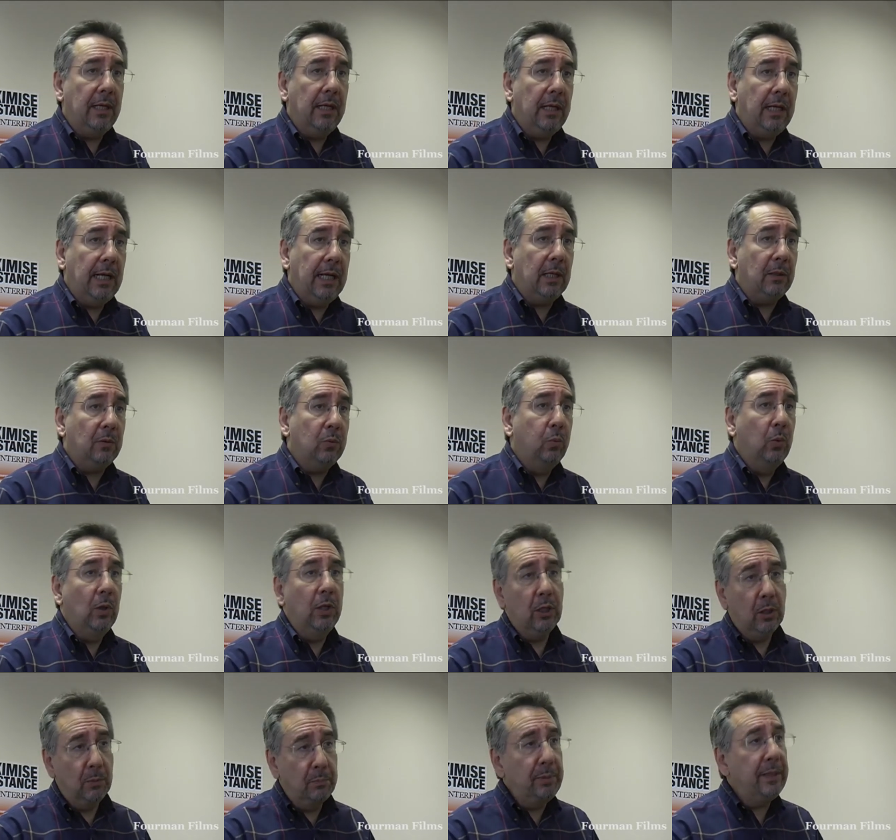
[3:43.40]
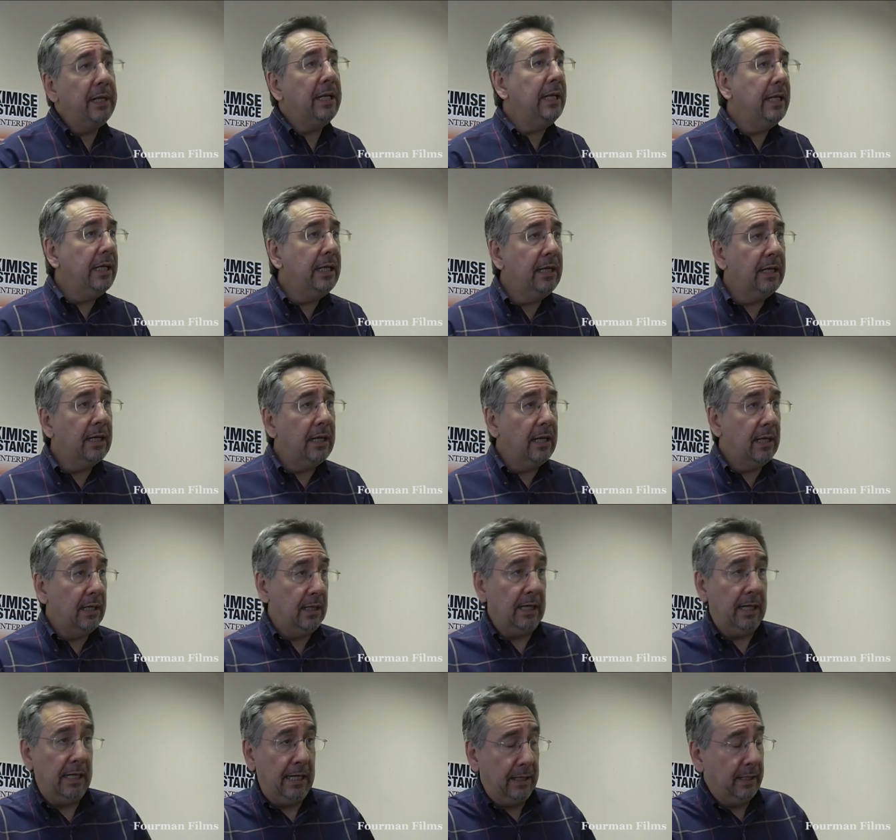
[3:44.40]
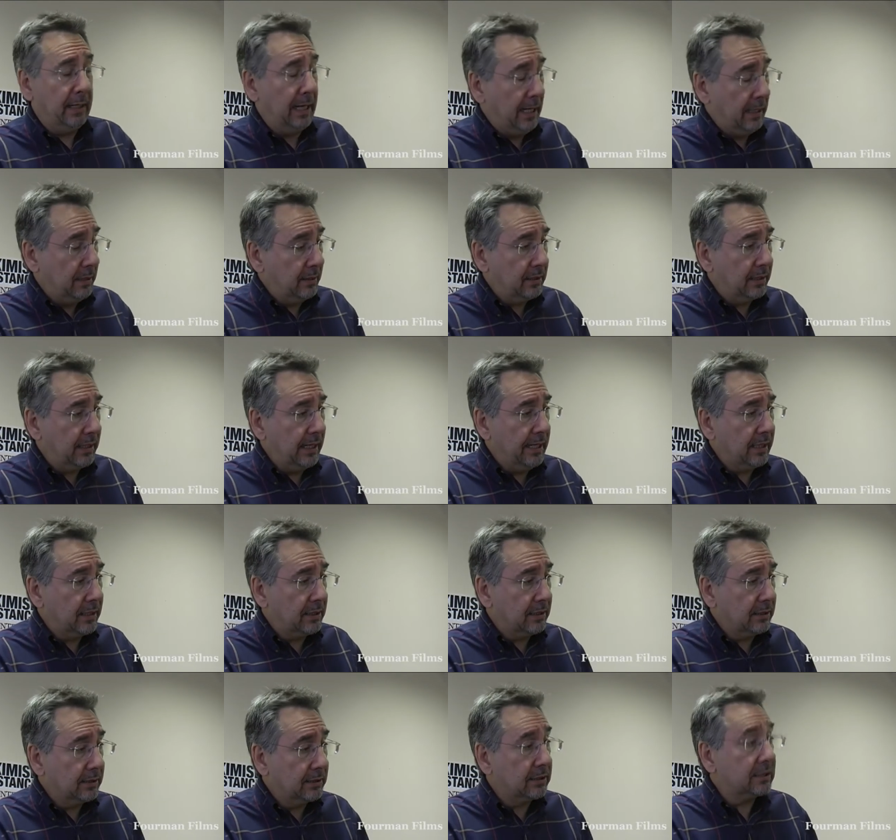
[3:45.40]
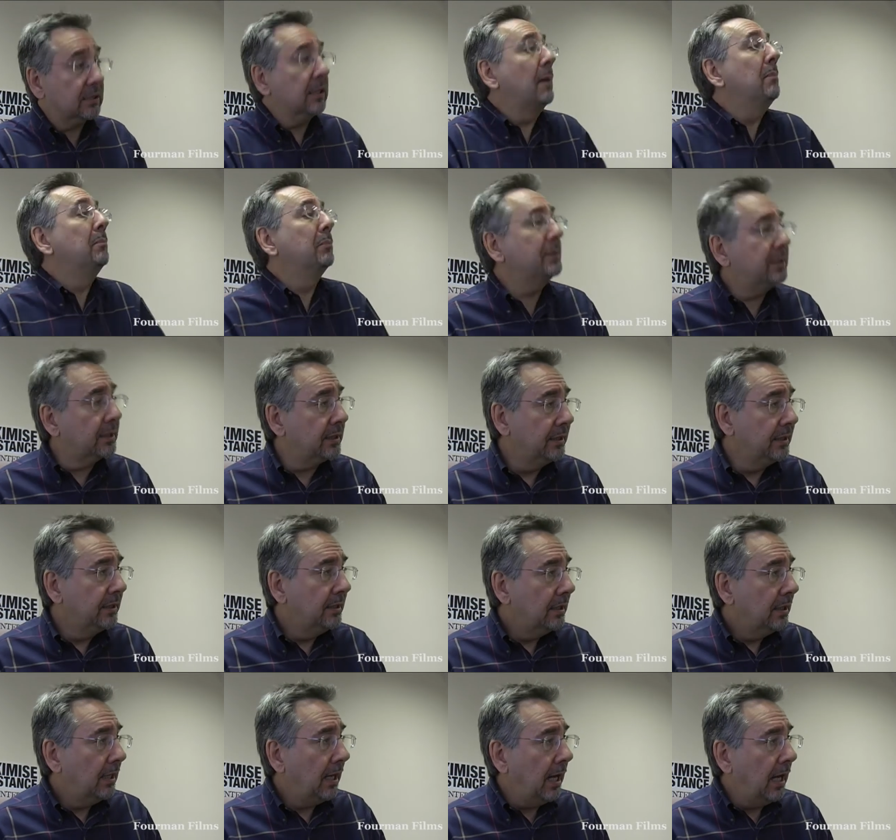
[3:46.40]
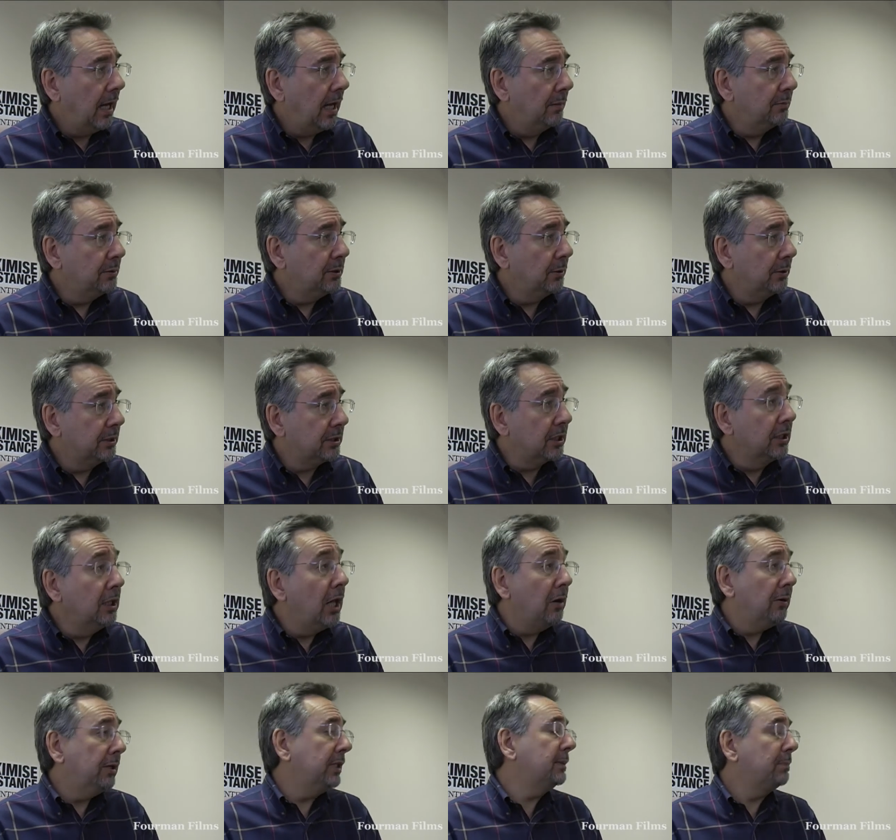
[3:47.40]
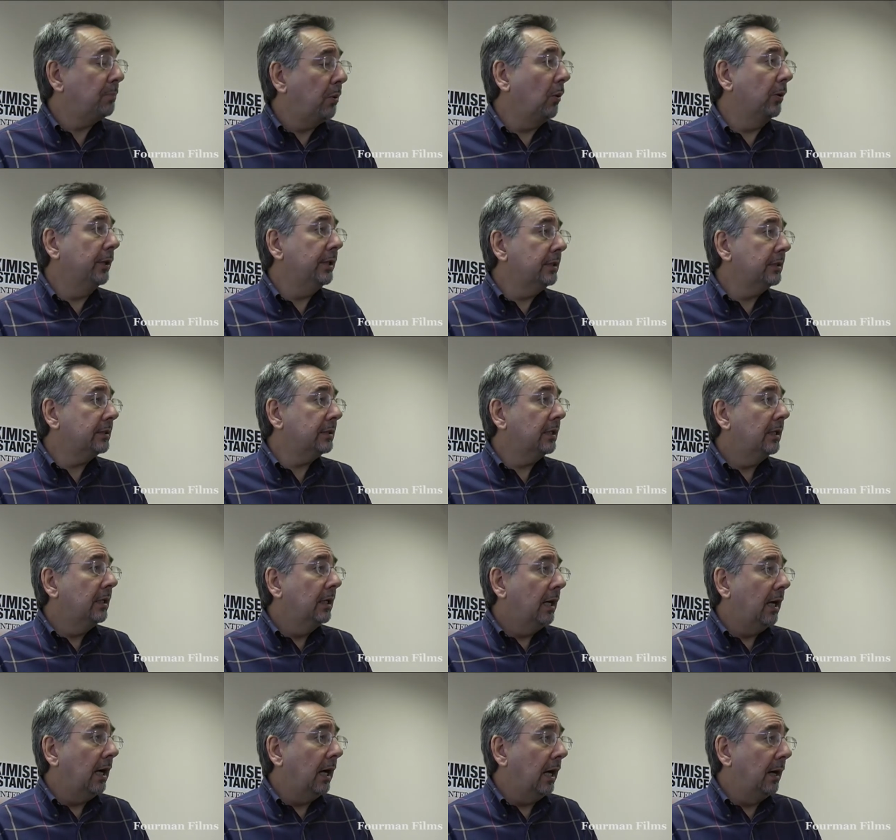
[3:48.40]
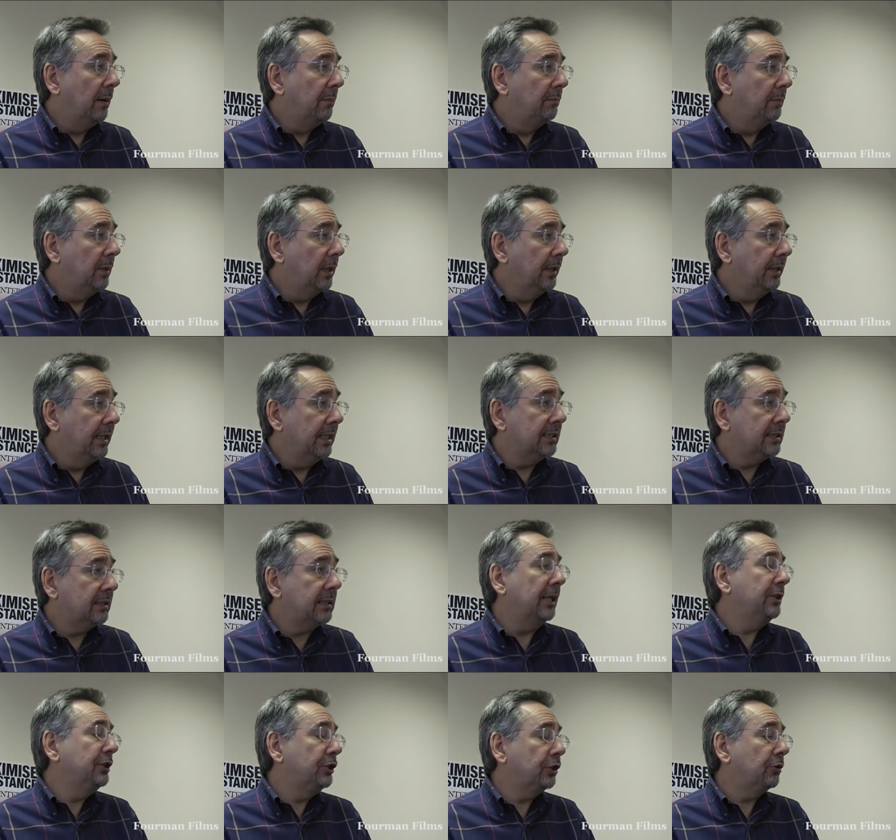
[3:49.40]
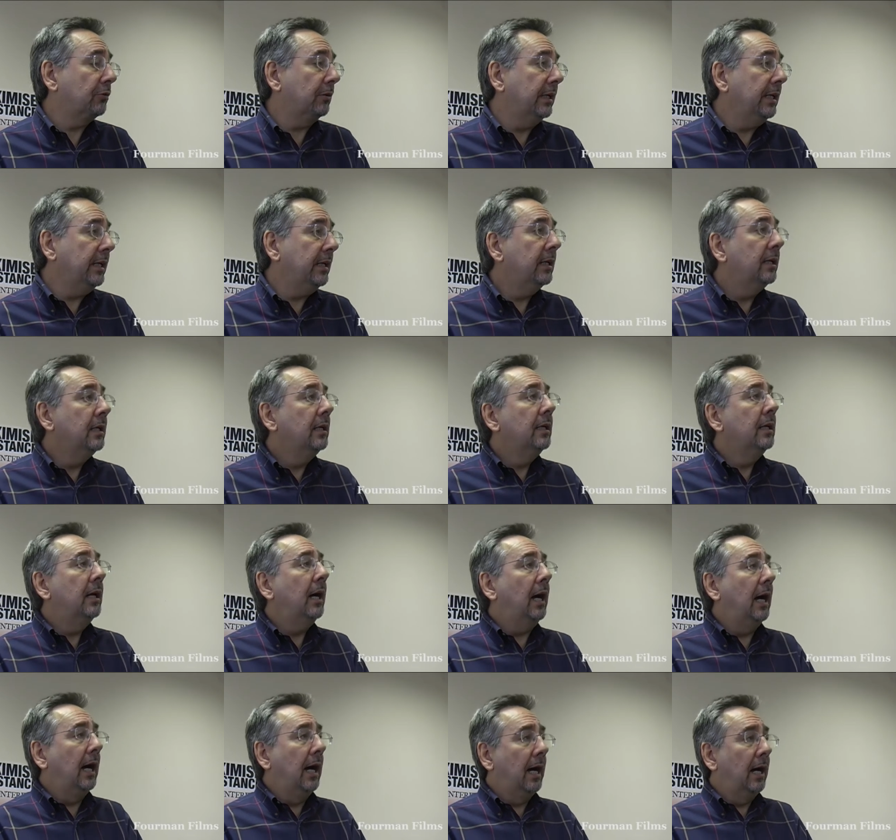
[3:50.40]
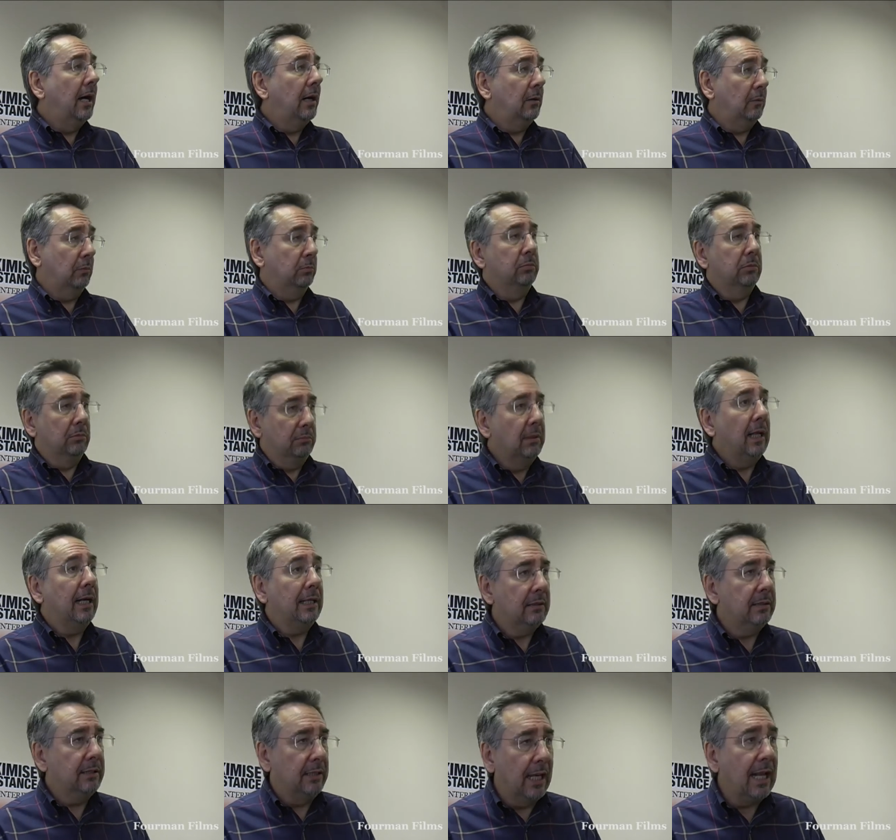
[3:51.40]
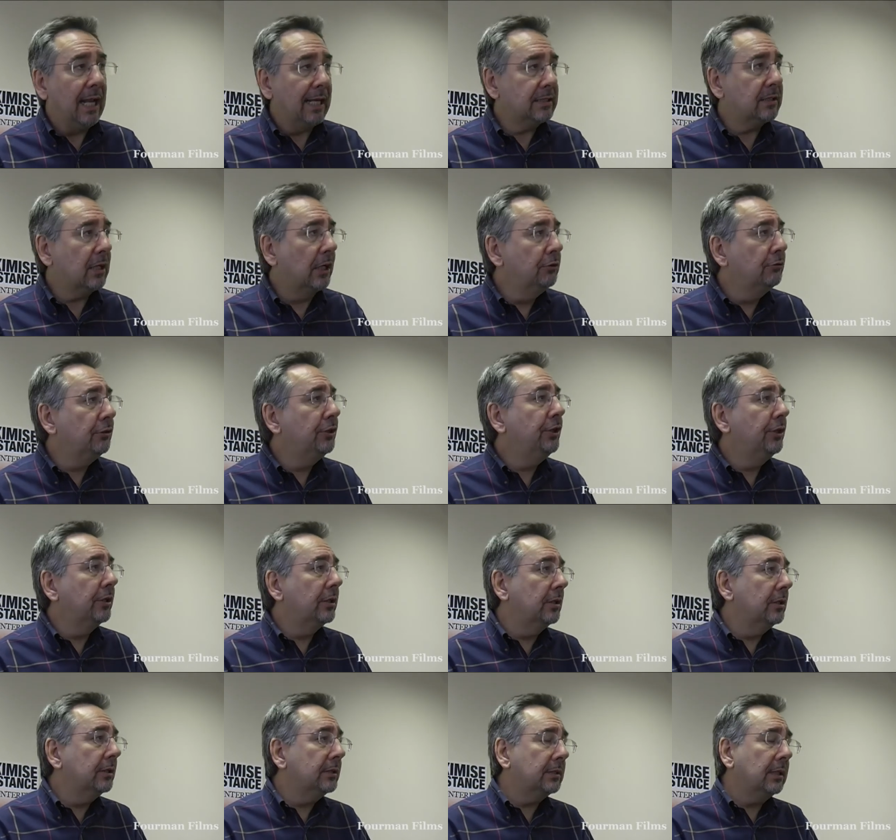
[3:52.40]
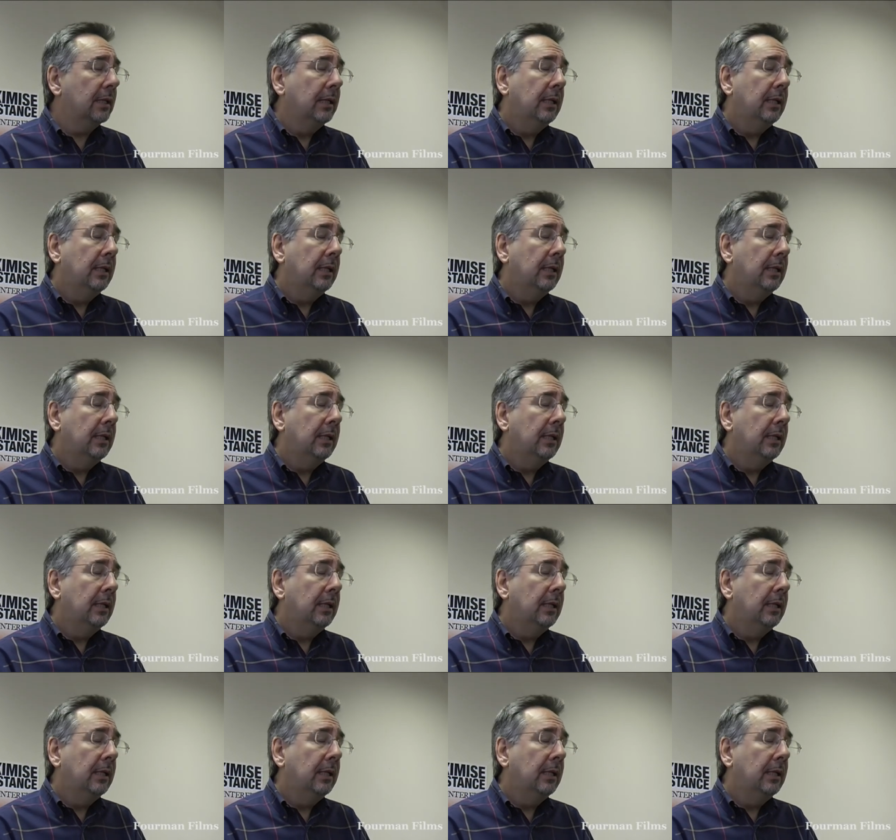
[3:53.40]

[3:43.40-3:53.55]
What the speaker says: It will be, it slumped to its lowest point this century, in the last 100 years.